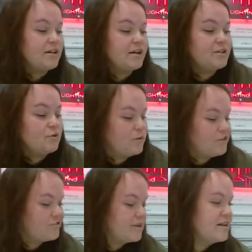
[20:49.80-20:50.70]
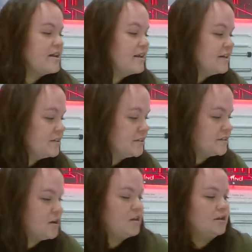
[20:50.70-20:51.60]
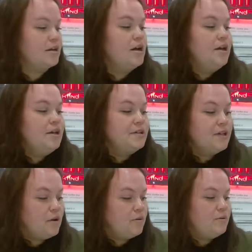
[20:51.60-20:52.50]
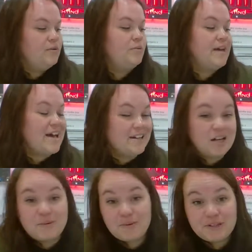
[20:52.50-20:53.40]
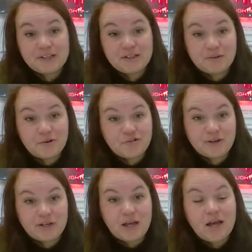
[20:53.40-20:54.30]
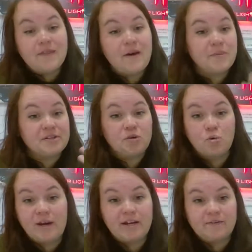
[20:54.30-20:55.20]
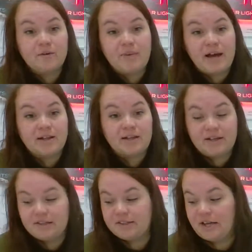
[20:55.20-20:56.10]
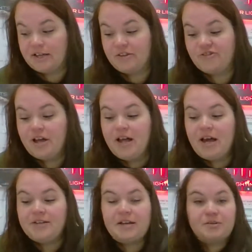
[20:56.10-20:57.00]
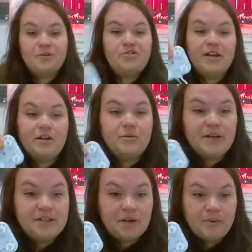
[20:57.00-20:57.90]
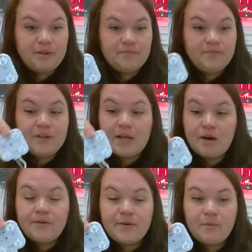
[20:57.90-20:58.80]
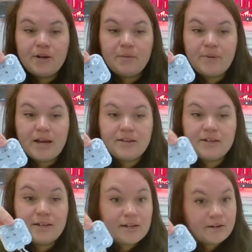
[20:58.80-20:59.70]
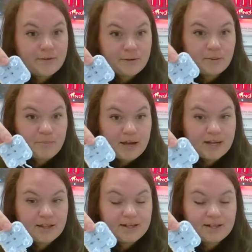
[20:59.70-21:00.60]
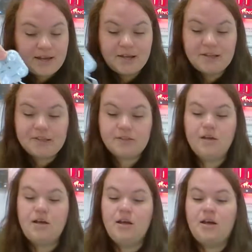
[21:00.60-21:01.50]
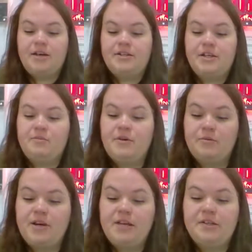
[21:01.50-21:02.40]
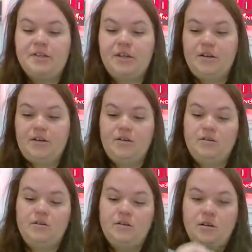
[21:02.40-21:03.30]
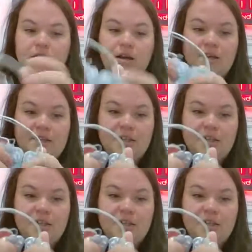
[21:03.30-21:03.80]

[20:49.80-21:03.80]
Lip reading: And I don't wish that on any installer. So we had to come up with a solution that was great for backlighting signage. And that's where channel rays come in. Now, if I want to backlight a letter, if I want to backlight an S, I take my rays here, I